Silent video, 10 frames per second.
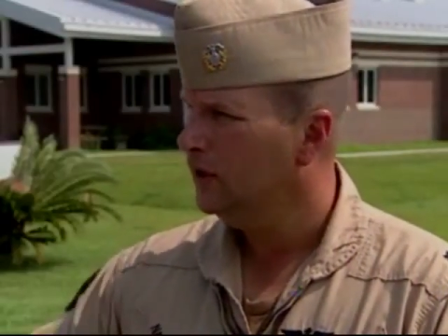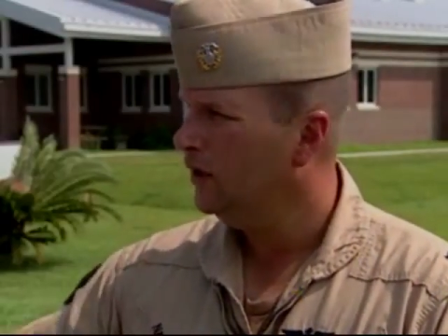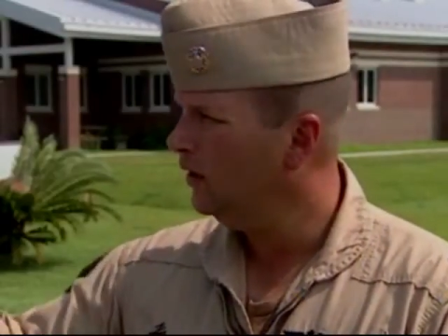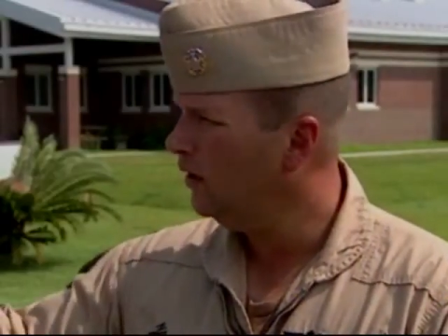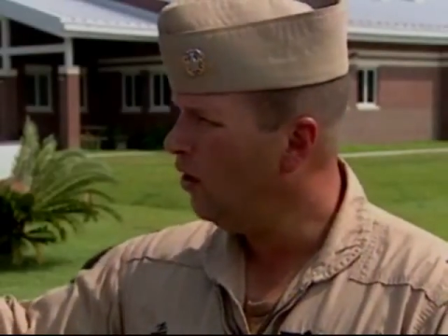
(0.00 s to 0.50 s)

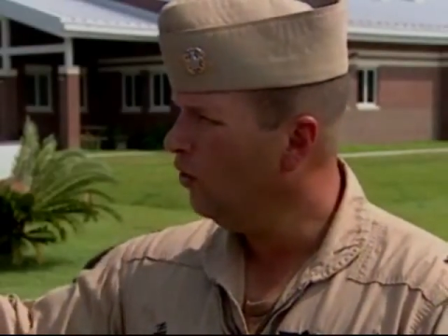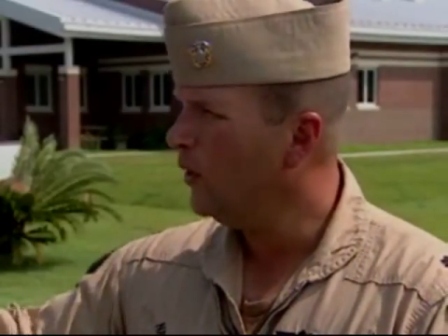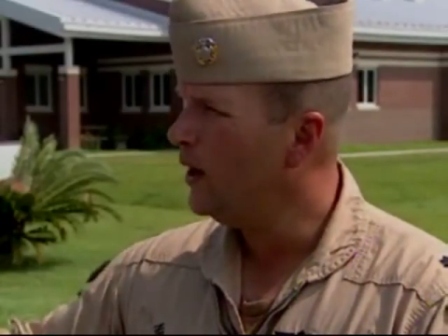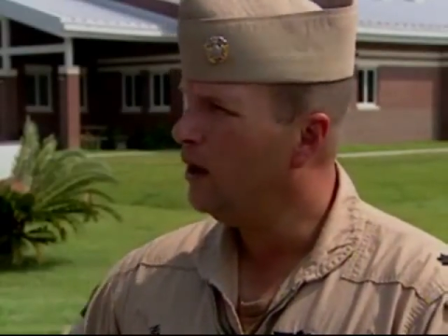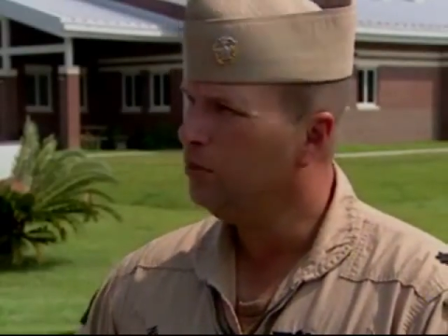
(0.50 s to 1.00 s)
All the
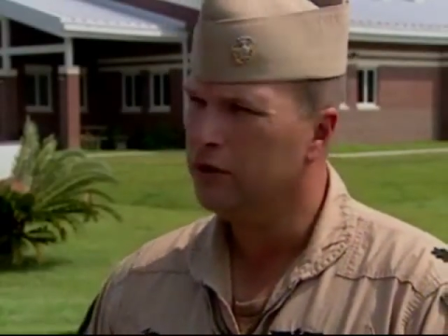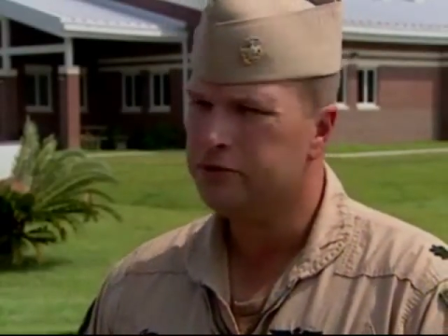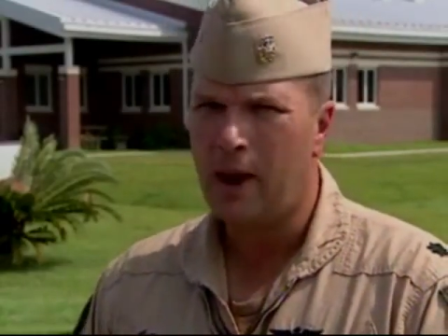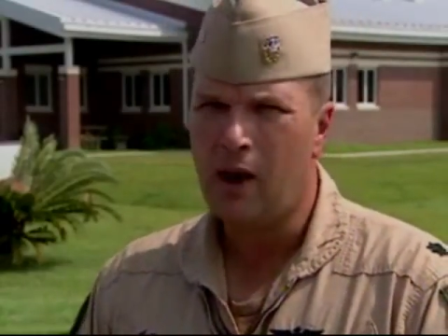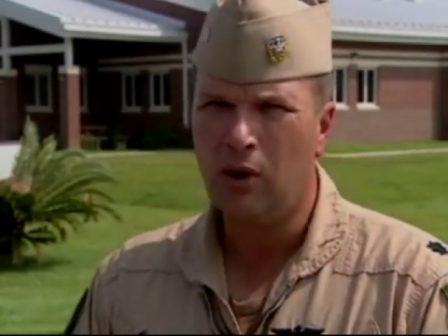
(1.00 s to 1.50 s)
way out, plus
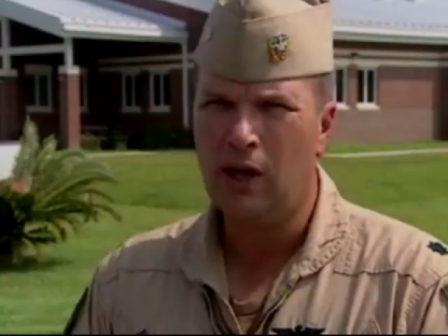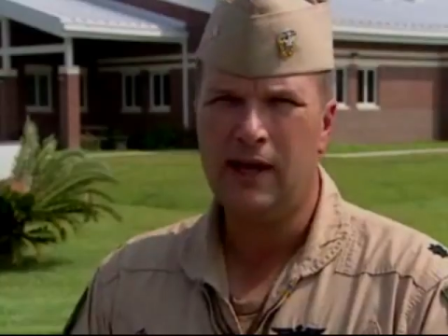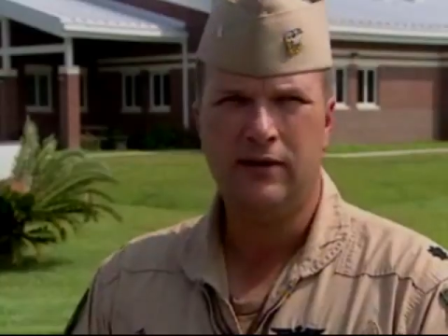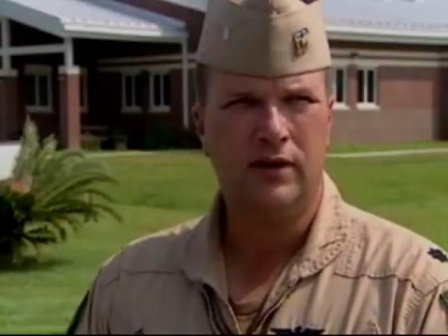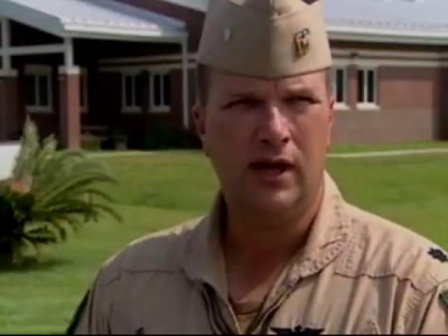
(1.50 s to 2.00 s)
power
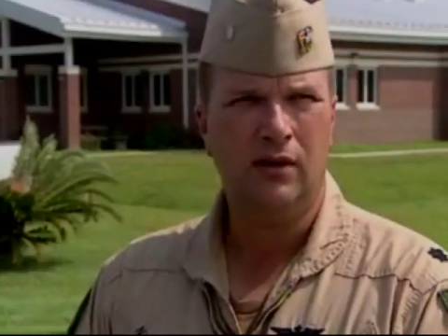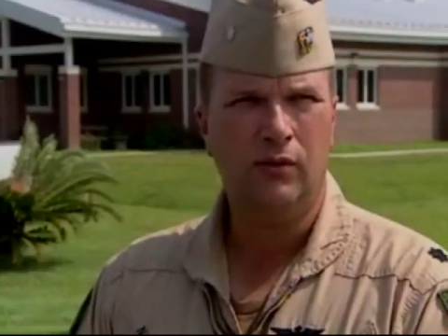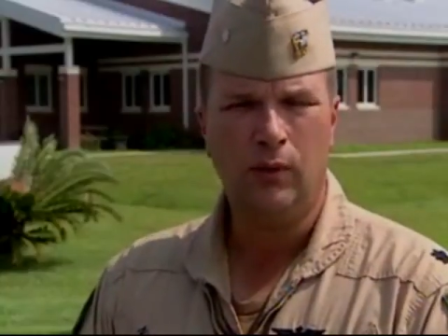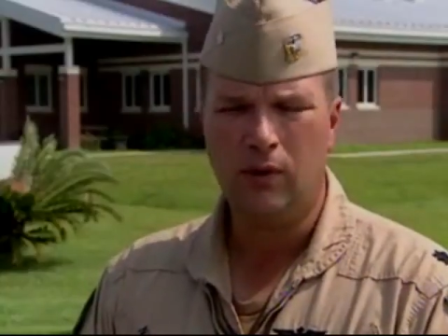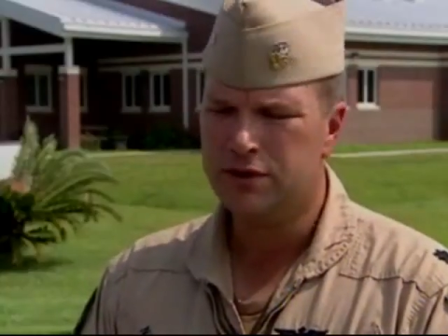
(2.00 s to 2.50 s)
lines down. We
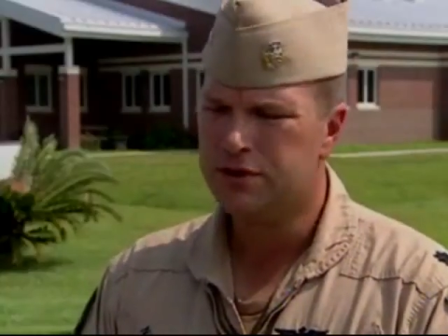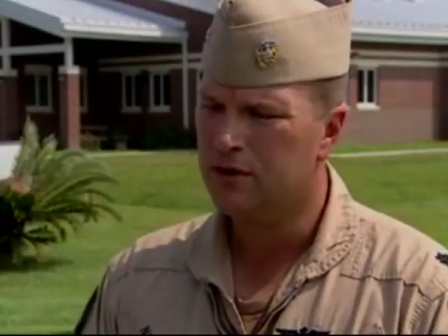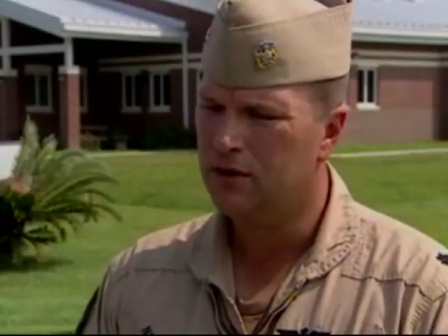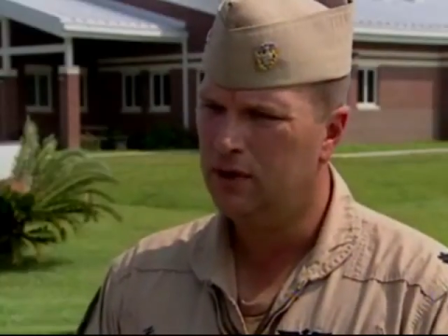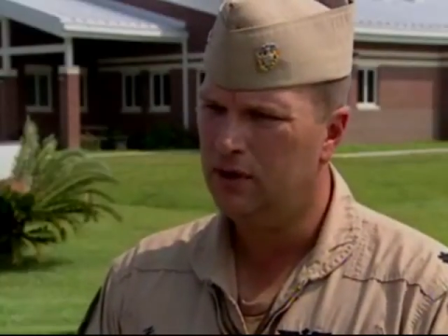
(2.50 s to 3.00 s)
weren't
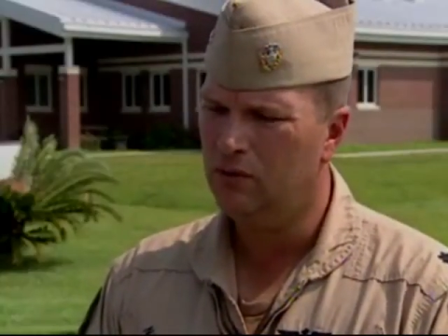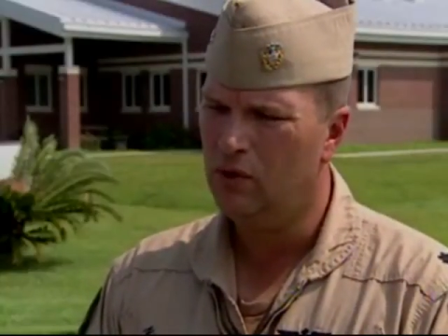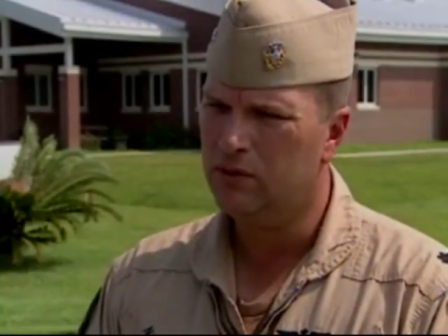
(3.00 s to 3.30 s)
sure what